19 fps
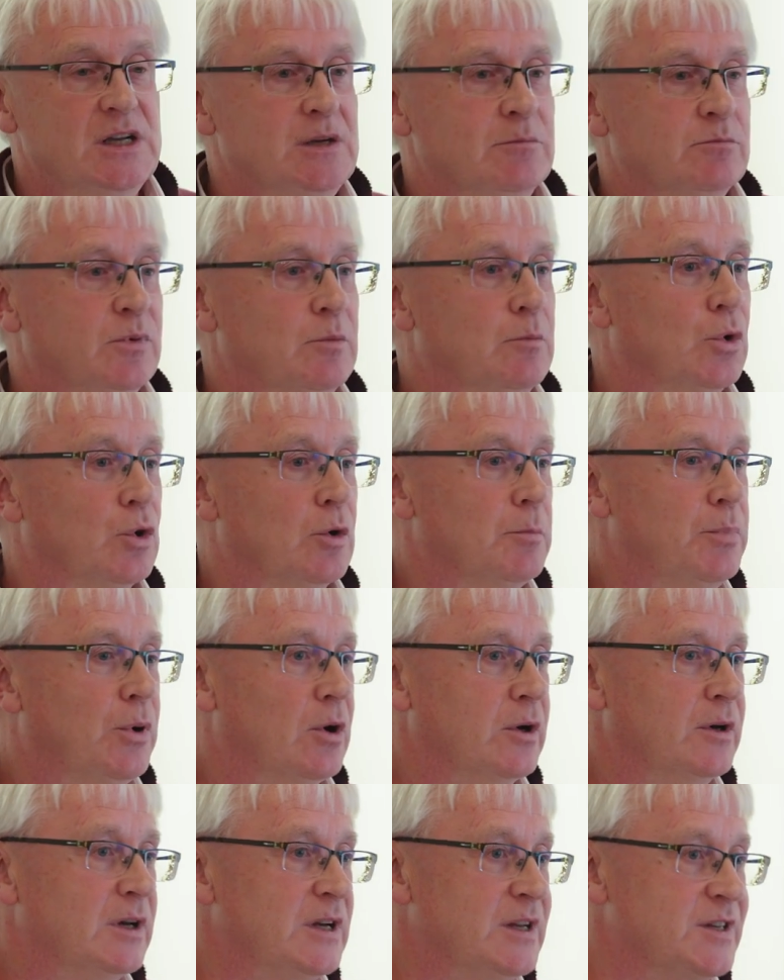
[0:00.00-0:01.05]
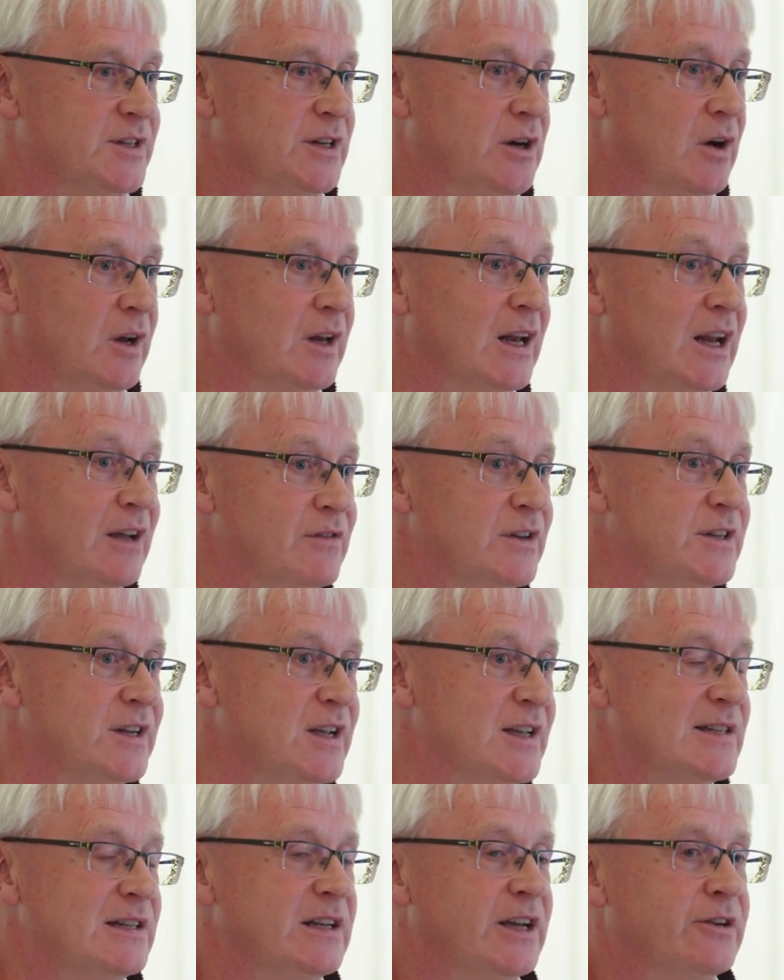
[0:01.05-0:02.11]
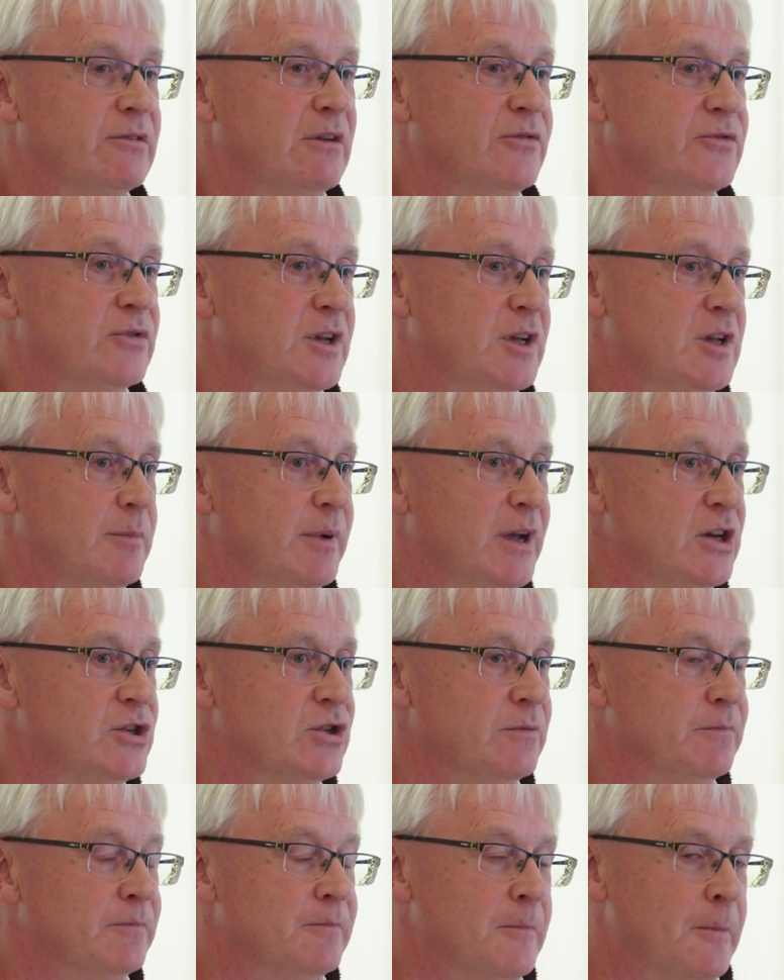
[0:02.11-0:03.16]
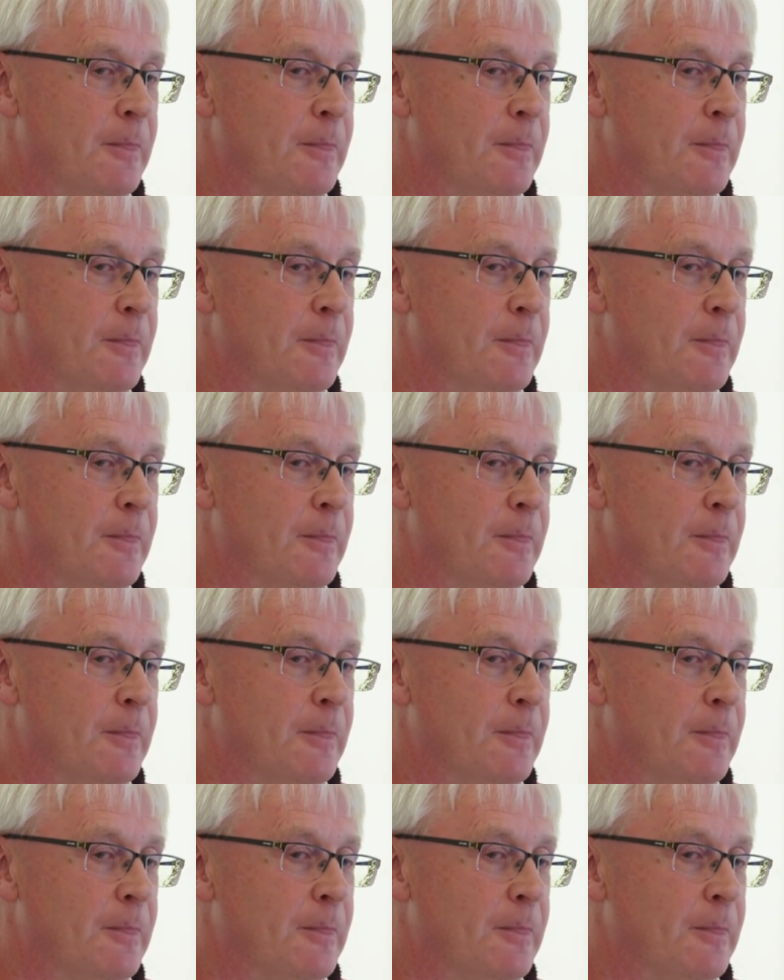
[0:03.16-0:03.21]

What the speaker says: but more importantly, sterile 11 days later after incubation.